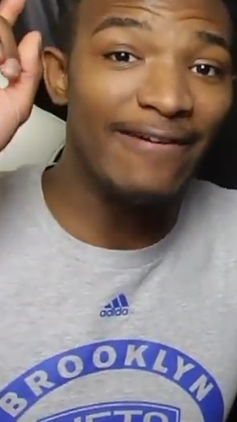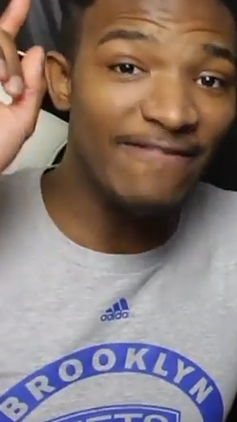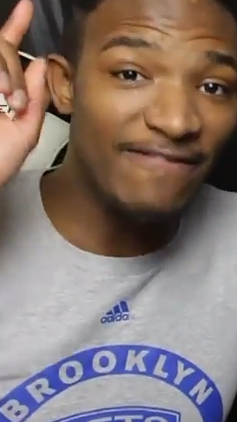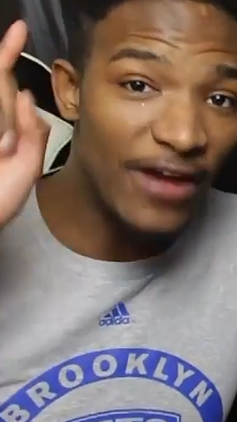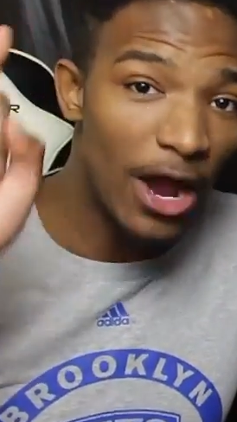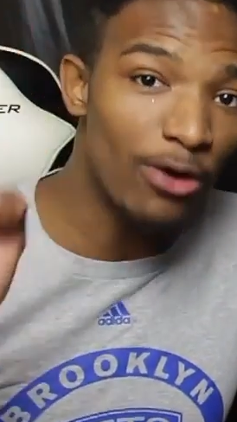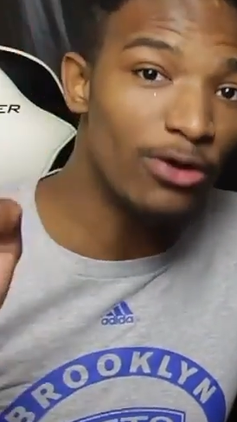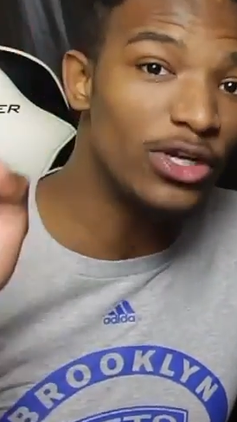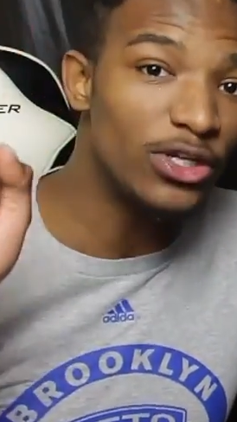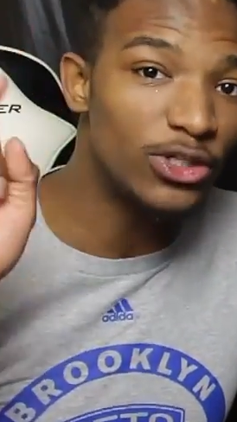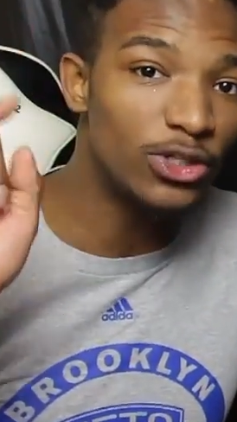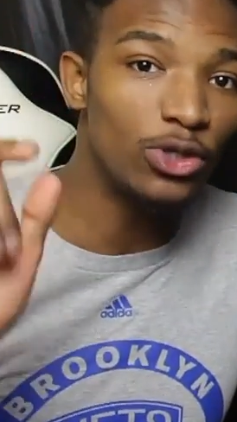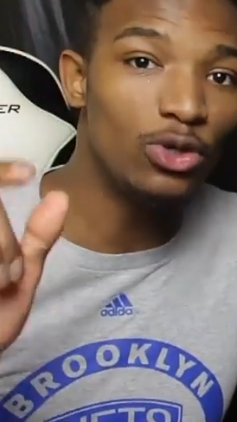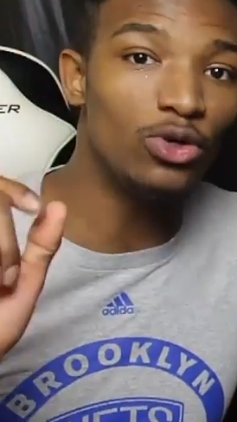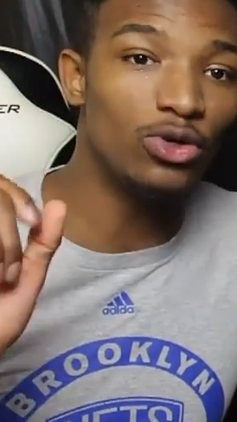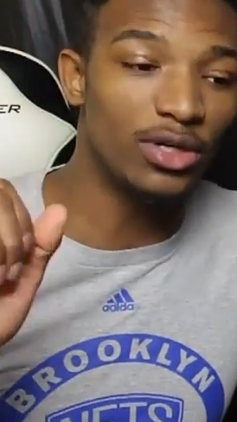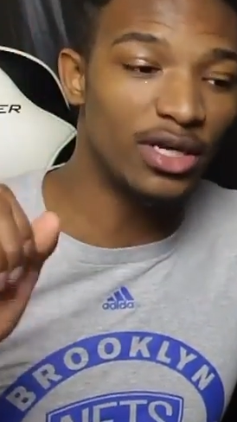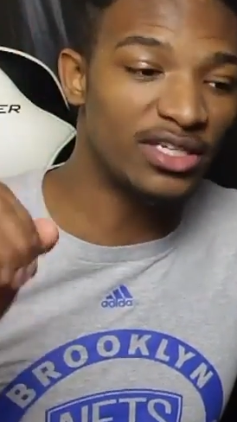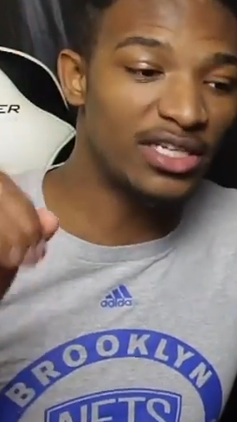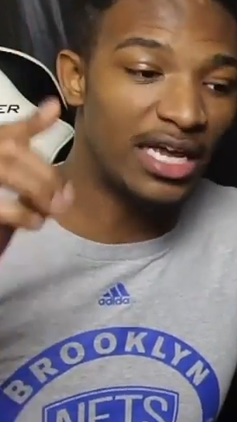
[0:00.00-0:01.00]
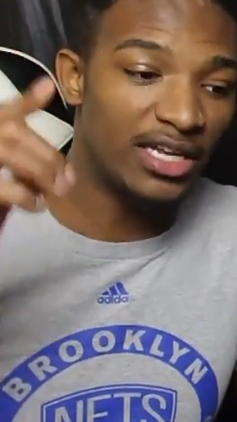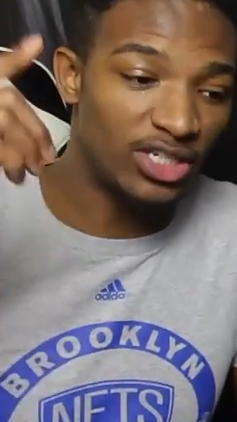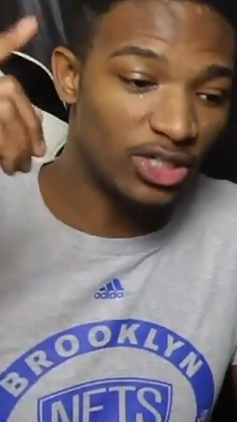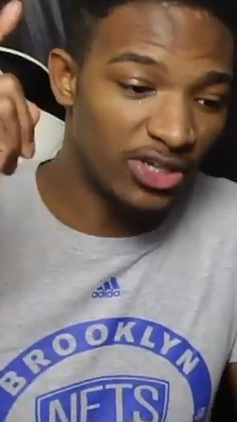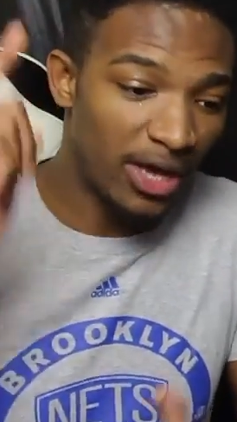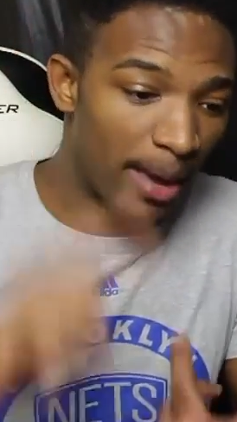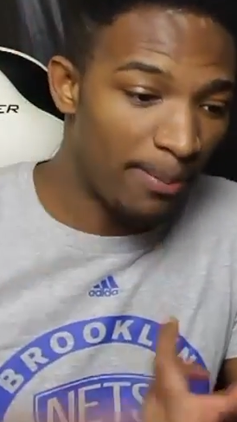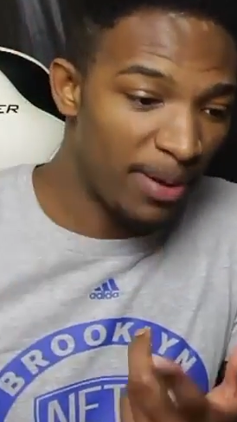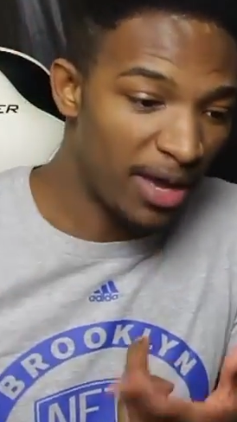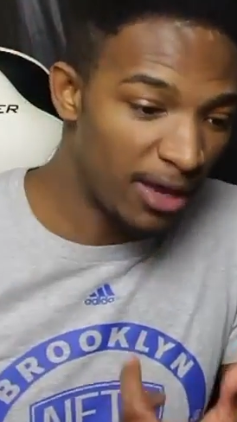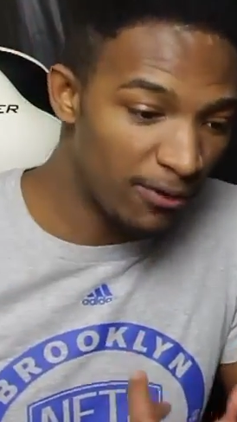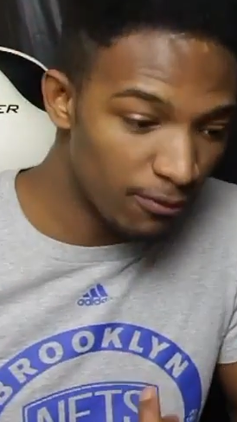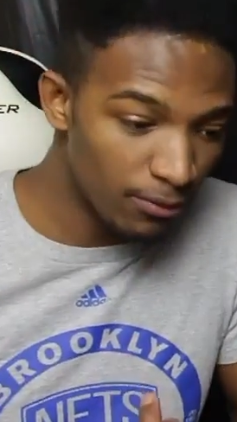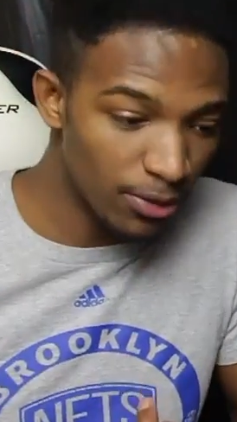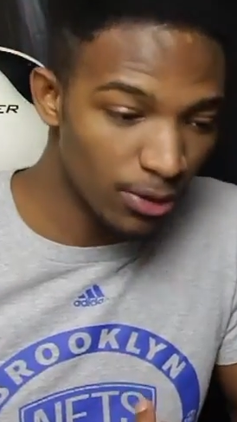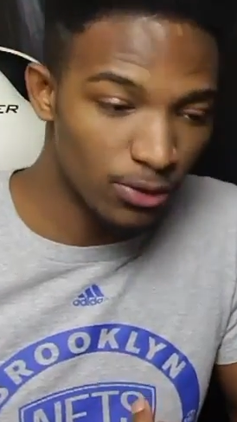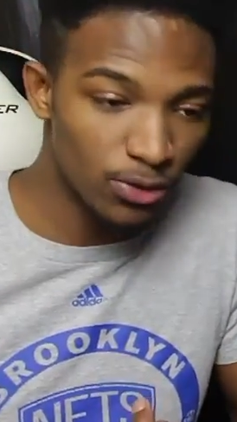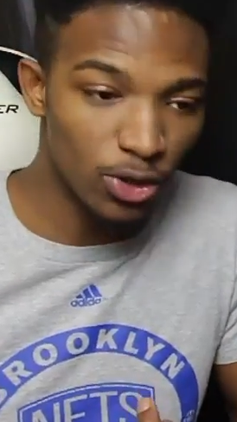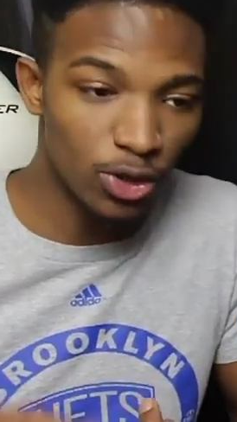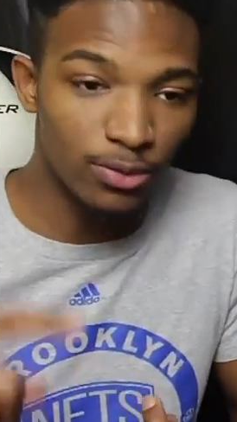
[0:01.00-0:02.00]
very soon because I just got paid from
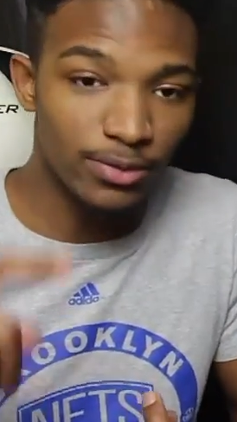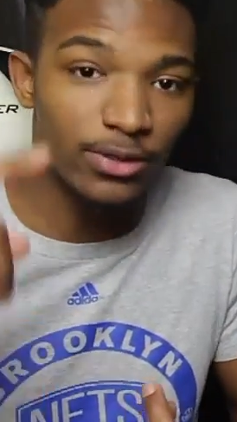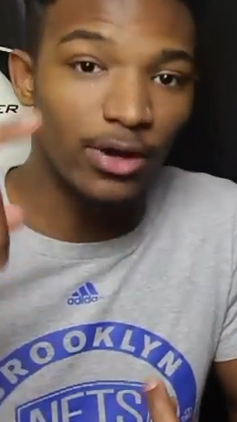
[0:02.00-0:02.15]
YouTube,